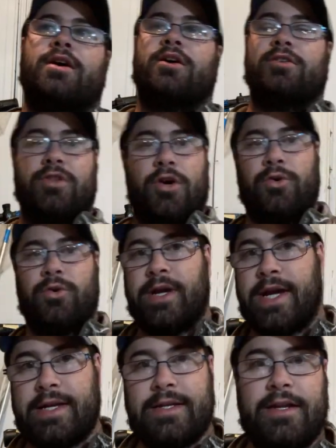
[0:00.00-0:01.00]
lower
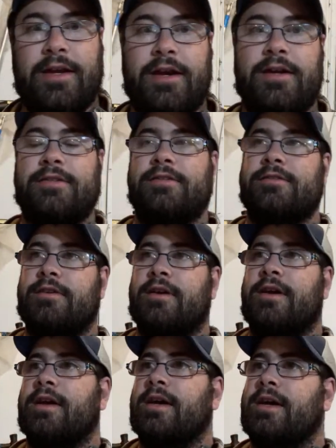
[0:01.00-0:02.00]
end guns,
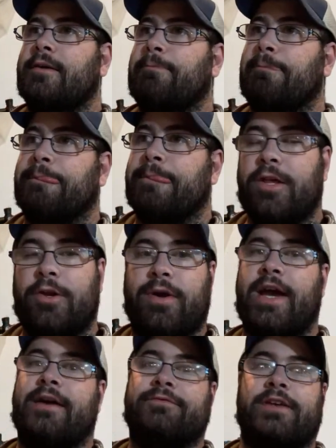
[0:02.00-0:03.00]
you
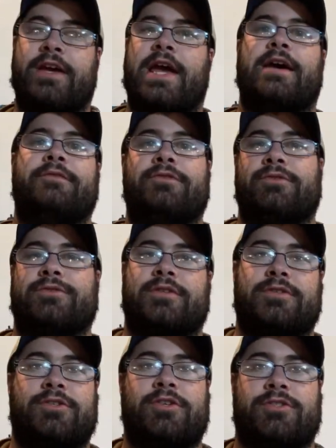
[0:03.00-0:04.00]
have to have those
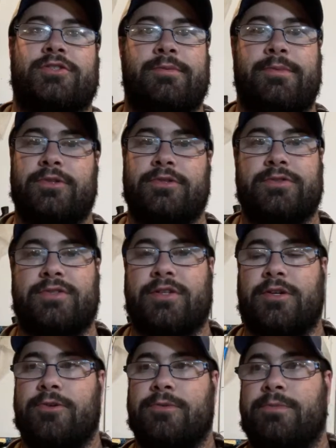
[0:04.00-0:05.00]
adjustable
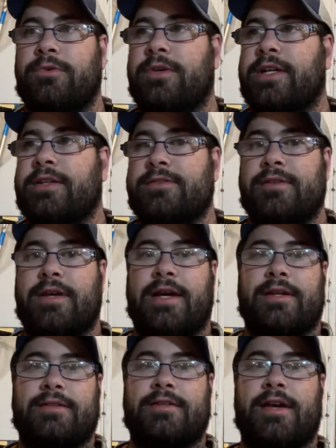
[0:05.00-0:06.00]
scope rings
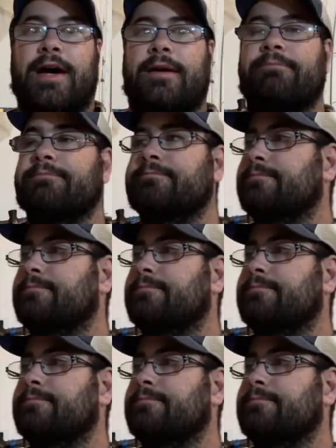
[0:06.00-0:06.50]
on top.